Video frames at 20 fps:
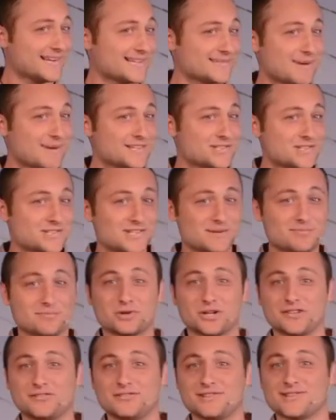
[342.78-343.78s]
has mentioned in
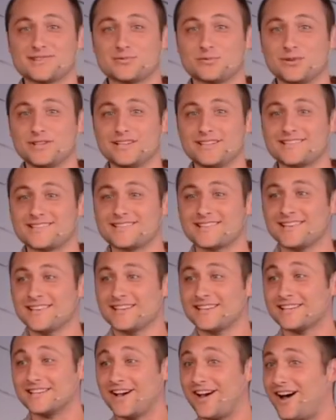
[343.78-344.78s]
previous weeks,
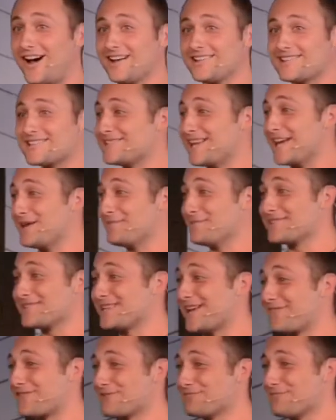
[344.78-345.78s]
God's name is
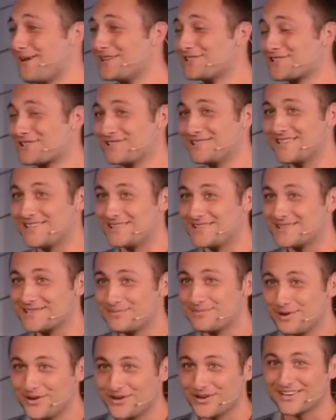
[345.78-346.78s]
never mentioned in
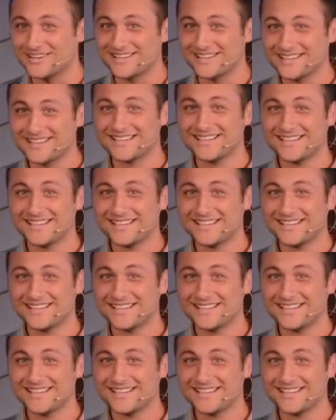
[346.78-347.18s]
this book.